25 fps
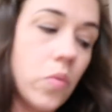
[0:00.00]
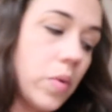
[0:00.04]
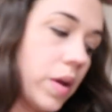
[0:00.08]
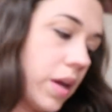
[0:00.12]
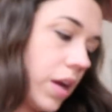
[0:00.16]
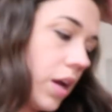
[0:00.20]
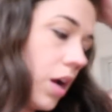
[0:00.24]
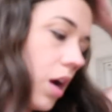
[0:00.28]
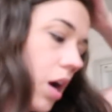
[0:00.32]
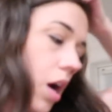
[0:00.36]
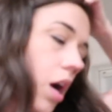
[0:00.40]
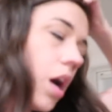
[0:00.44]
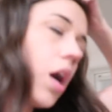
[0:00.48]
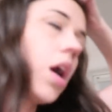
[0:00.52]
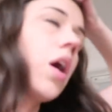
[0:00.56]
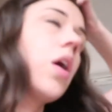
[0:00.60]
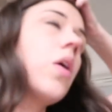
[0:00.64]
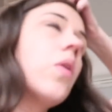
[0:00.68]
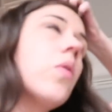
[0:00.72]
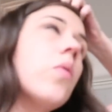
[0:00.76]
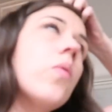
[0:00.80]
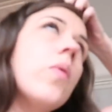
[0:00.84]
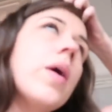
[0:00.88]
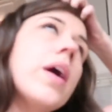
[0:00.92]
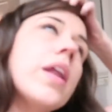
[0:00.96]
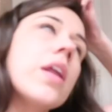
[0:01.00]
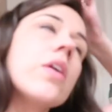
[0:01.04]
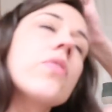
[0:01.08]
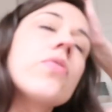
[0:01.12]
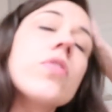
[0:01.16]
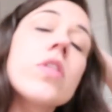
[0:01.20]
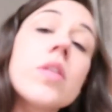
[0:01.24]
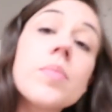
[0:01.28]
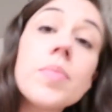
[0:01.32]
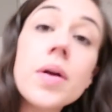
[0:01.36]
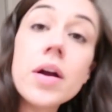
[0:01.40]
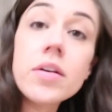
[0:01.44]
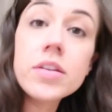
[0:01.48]
We are waiting
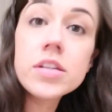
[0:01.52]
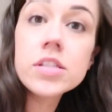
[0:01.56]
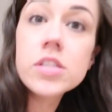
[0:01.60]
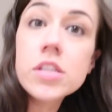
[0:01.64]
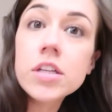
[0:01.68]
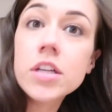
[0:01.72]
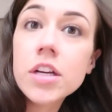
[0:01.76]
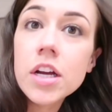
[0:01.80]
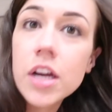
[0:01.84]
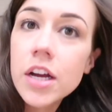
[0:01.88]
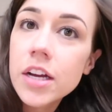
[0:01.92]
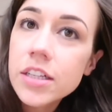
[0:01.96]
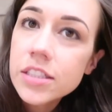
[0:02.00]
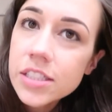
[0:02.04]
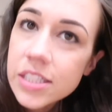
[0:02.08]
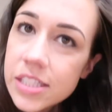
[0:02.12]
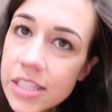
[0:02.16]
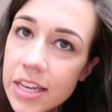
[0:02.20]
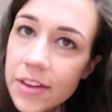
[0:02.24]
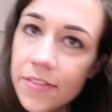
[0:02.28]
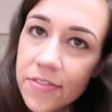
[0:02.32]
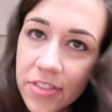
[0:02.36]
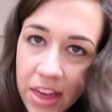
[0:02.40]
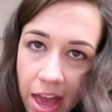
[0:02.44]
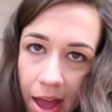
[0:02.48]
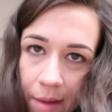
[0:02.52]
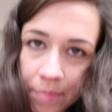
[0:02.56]
for the brownies to cook to see if the